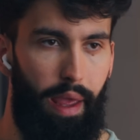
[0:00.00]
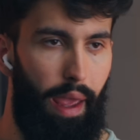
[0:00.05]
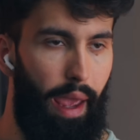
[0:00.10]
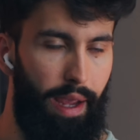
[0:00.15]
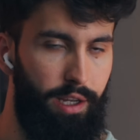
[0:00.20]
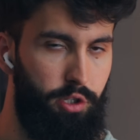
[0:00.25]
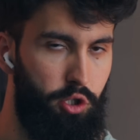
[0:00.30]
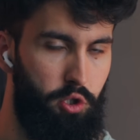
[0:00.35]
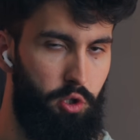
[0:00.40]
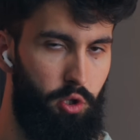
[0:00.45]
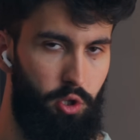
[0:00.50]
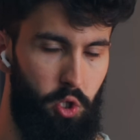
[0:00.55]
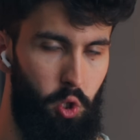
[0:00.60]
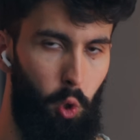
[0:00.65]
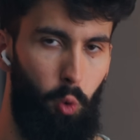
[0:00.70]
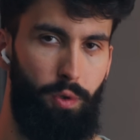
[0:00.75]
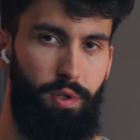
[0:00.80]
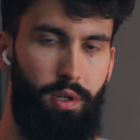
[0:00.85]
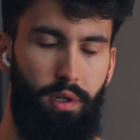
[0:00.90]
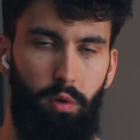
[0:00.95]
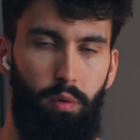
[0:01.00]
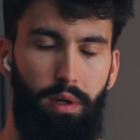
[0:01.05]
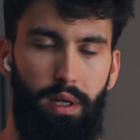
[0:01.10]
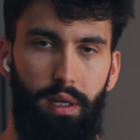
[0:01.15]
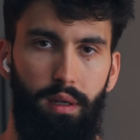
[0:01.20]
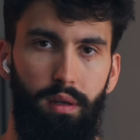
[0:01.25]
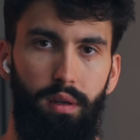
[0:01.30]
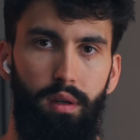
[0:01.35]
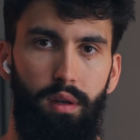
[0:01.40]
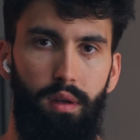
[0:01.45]
I just don't
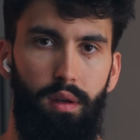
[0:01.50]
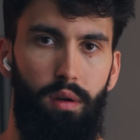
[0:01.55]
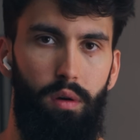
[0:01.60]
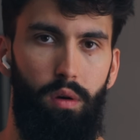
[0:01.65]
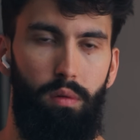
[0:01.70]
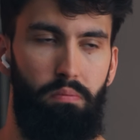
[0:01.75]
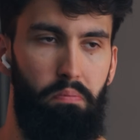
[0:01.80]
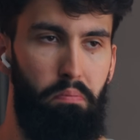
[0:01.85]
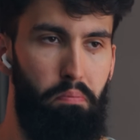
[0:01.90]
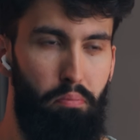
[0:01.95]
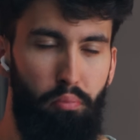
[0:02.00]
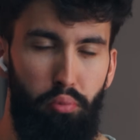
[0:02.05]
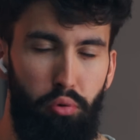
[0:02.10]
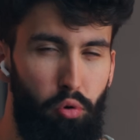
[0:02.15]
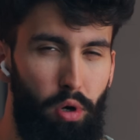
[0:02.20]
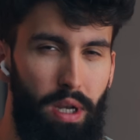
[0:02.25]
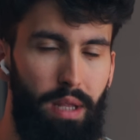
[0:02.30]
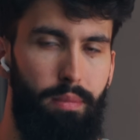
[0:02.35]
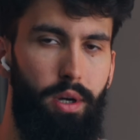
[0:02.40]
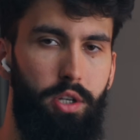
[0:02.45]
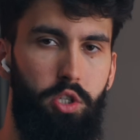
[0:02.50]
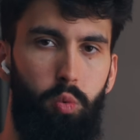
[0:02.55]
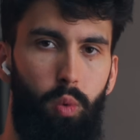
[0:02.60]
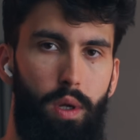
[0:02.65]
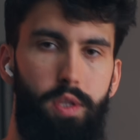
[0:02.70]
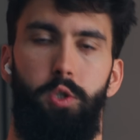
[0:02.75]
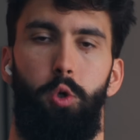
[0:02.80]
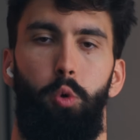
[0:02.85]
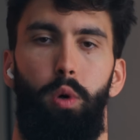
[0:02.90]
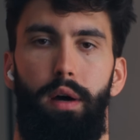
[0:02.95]
agree pretty much
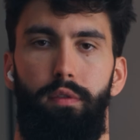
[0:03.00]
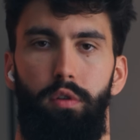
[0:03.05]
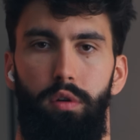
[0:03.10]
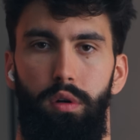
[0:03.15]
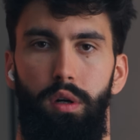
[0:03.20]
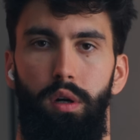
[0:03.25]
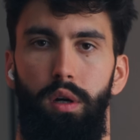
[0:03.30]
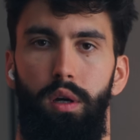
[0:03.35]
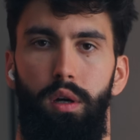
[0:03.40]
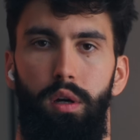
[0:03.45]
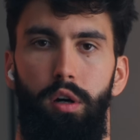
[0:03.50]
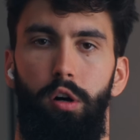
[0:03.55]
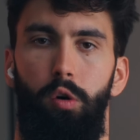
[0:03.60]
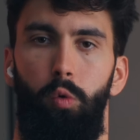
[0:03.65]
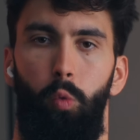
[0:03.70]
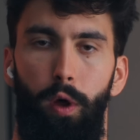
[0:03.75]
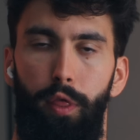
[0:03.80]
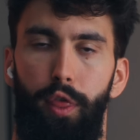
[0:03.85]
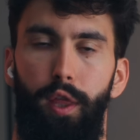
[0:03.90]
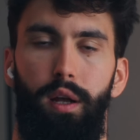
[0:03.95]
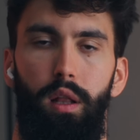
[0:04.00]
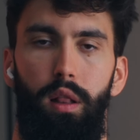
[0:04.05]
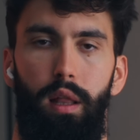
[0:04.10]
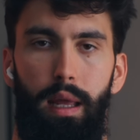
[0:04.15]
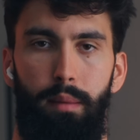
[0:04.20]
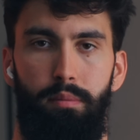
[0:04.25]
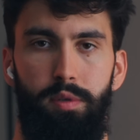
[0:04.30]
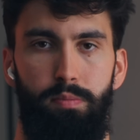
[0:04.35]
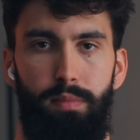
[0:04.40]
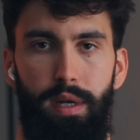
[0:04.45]
whatsoever with the
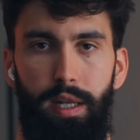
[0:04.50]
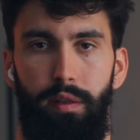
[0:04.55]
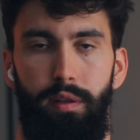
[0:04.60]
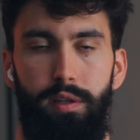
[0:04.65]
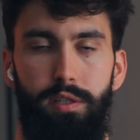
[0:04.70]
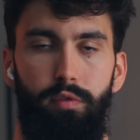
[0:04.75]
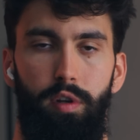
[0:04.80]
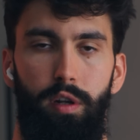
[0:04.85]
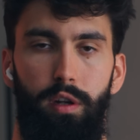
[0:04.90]
claims made in this